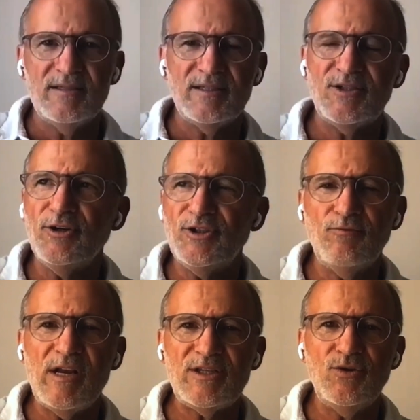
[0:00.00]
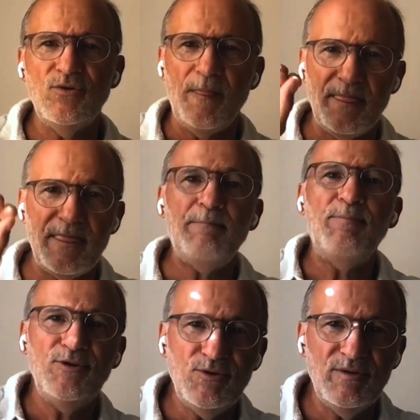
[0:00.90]
search and rescue, they
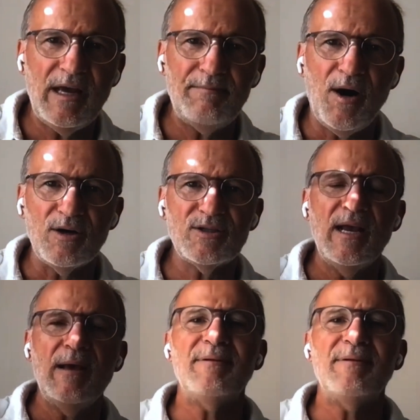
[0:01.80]
put you in that box.